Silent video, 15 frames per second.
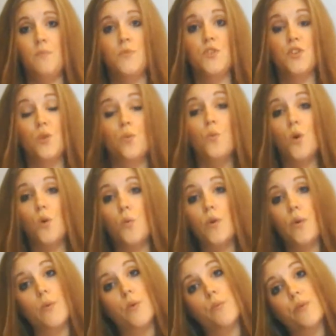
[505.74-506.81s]
So what
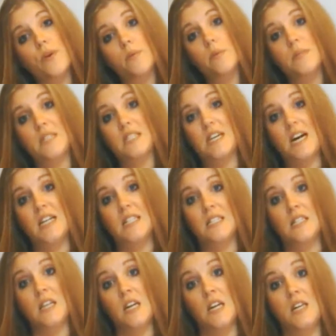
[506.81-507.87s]
we will probably start
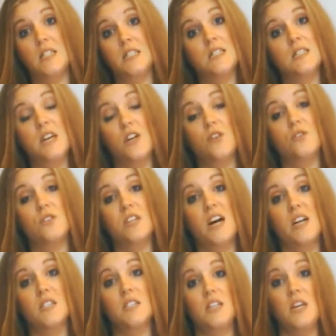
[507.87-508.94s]
seeing is that you'll
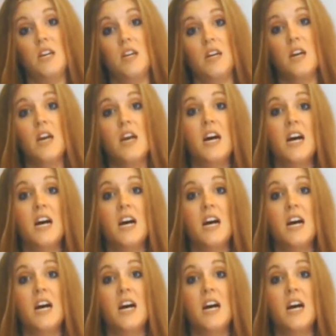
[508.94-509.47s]
start seeing